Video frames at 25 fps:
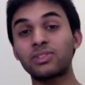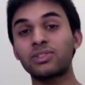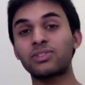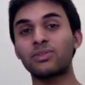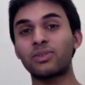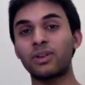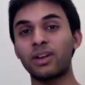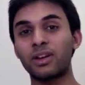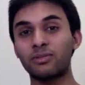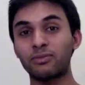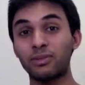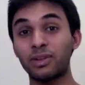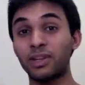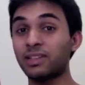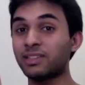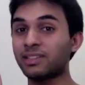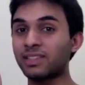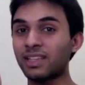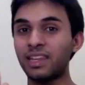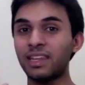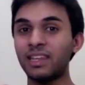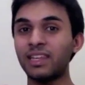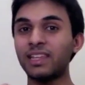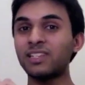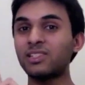to try and release
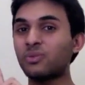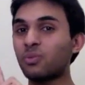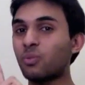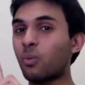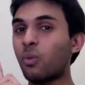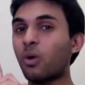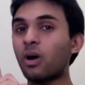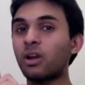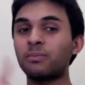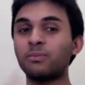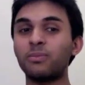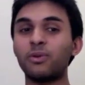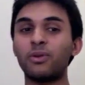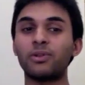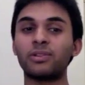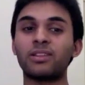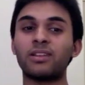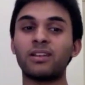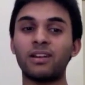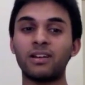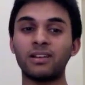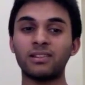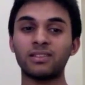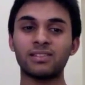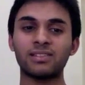at least 1
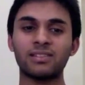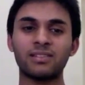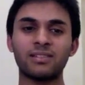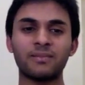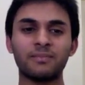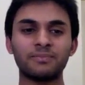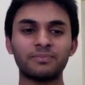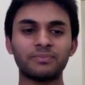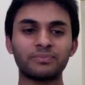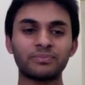podcast.